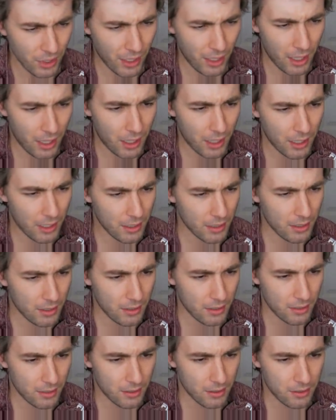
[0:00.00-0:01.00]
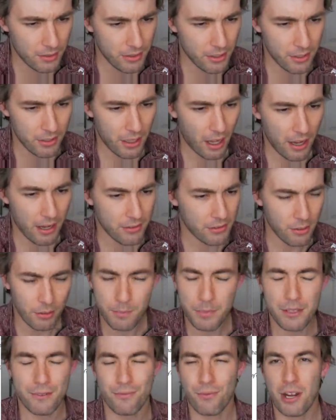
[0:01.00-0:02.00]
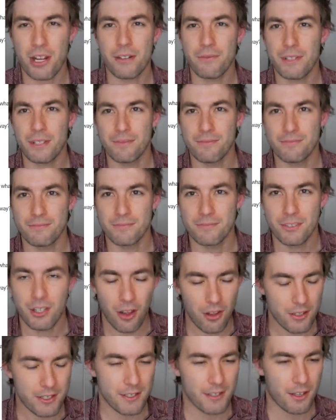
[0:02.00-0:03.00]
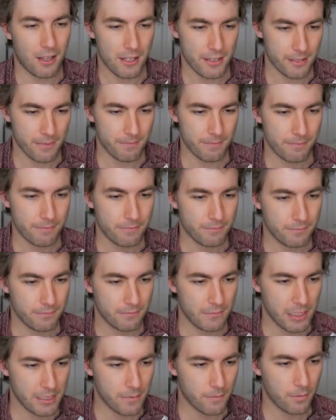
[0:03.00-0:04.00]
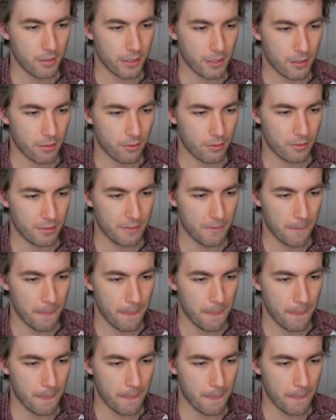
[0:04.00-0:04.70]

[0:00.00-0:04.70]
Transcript: Don't be afraid of it. College is awesome. It's really cool.